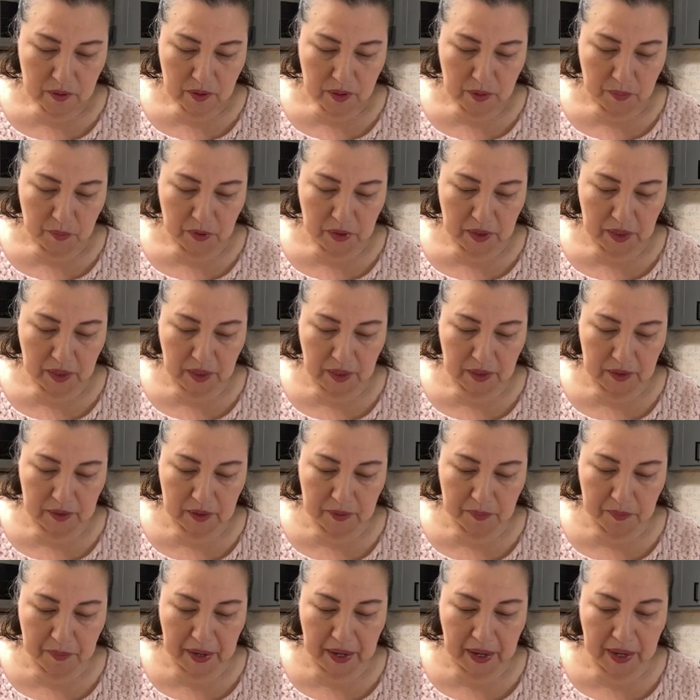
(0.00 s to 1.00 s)
I'm gonna cut
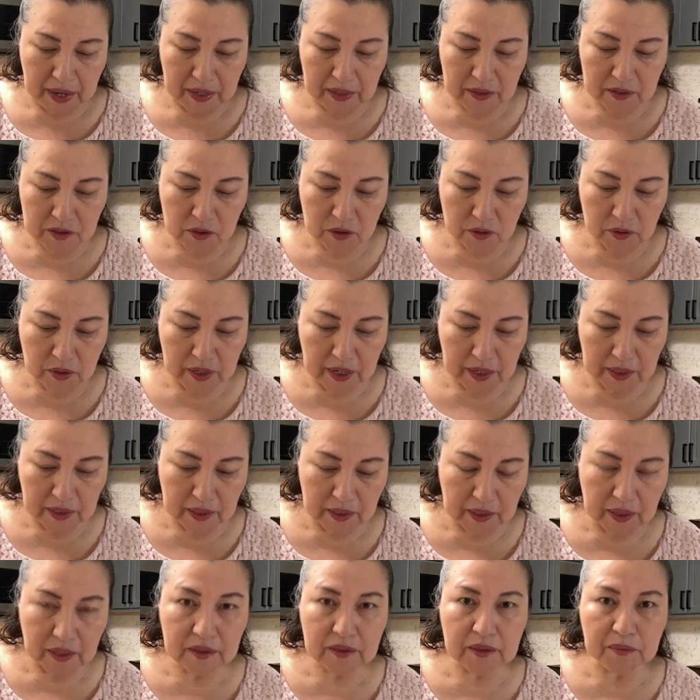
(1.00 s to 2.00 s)
the bag so that I
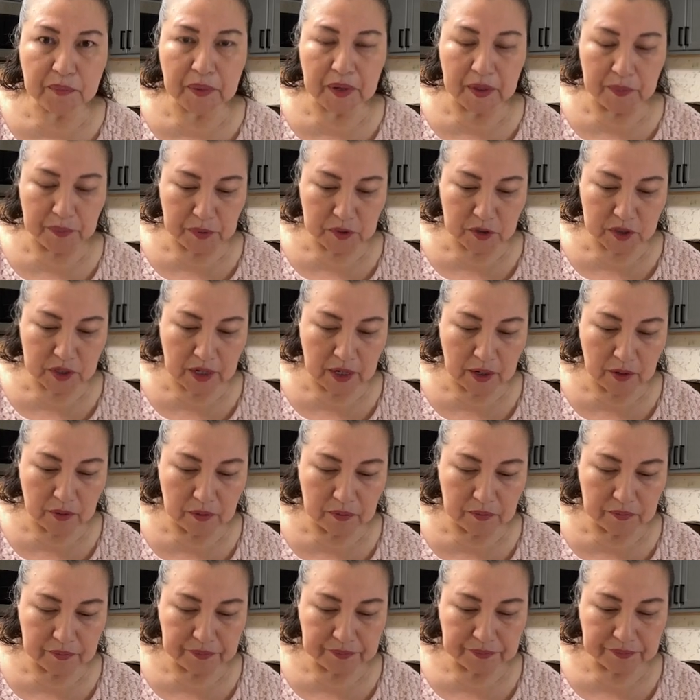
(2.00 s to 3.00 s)
can get the peppers out.